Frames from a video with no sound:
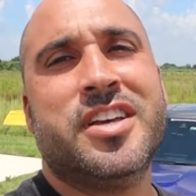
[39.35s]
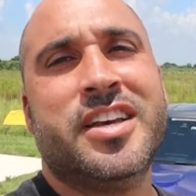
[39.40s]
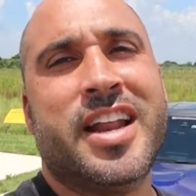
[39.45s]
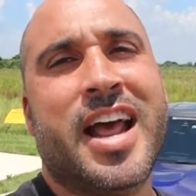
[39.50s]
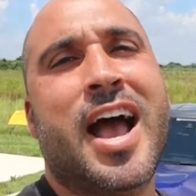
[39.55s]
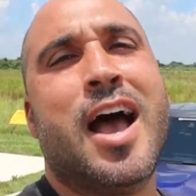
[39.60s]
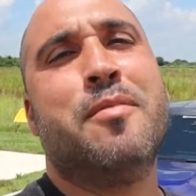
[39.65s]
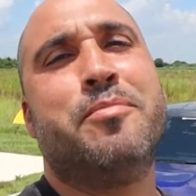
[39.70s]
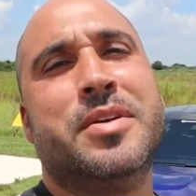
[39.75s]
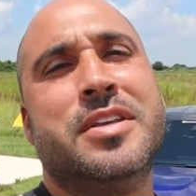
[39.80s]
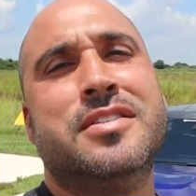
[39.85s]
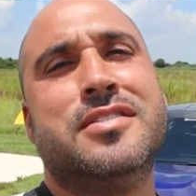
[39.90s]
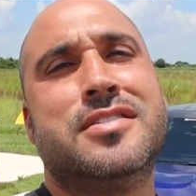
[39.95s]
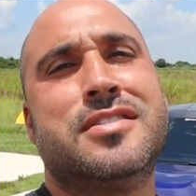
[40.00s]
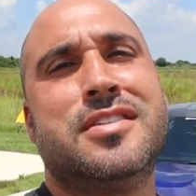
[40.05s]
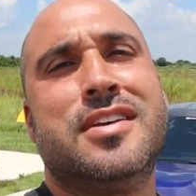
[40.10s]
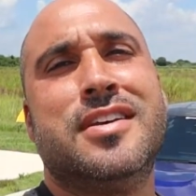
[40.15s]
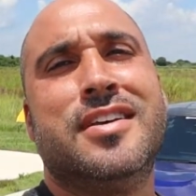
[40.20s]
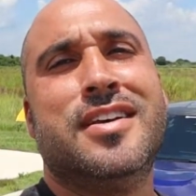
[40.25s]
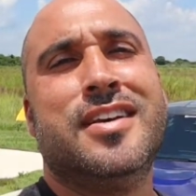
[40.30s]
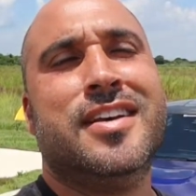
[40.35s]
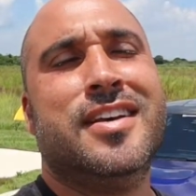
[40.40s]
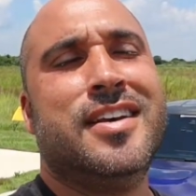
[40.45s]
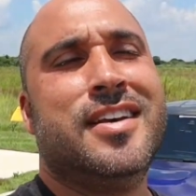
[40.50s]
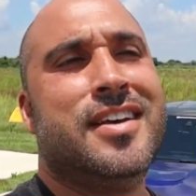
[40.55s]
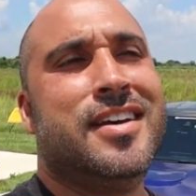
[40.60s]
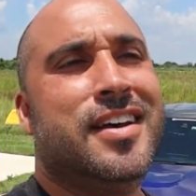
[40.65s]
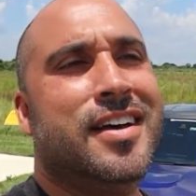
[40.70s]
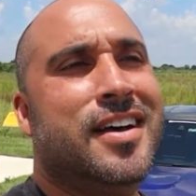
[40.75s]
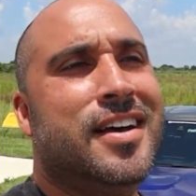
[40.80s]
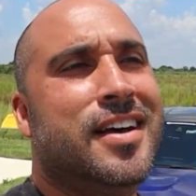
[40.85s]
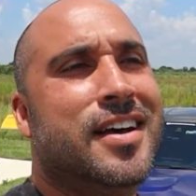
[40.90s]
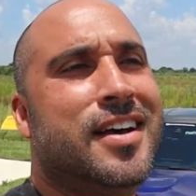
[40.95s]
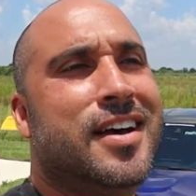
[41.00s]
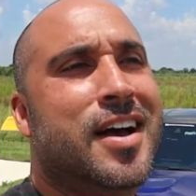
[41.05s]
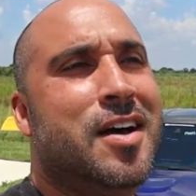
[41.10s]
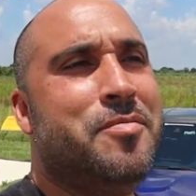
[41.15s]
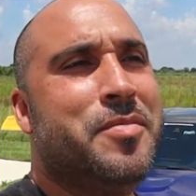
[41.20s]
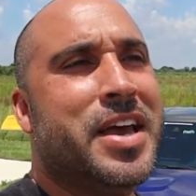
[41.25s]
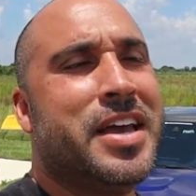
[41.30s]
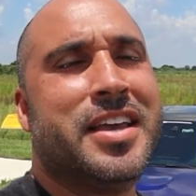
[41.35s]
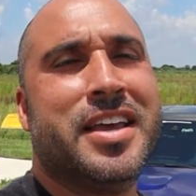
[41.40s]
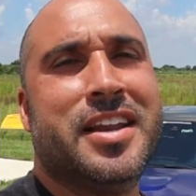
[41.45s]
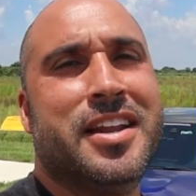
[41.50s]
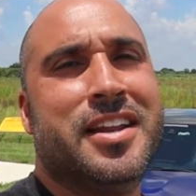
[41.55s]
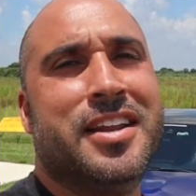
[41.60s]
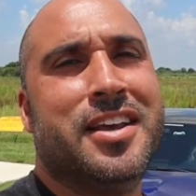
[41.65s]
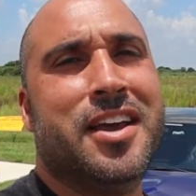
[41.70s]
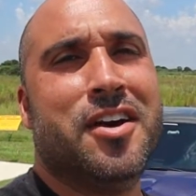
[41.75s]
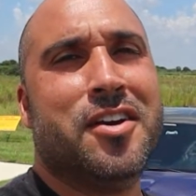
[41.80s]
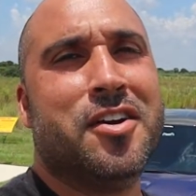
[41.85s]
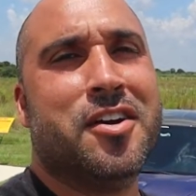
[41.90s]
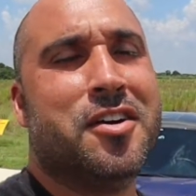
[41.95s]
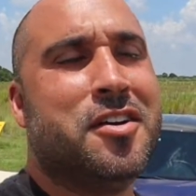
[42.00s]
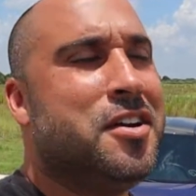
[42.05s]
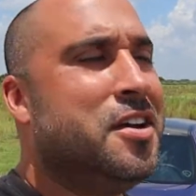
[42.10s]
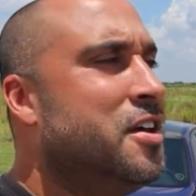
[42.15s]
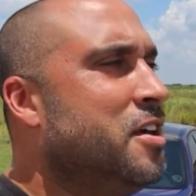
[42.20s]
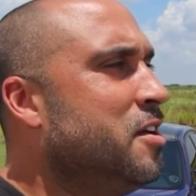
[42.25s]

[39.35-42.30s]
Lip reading: It happens. I'm not getting any younger,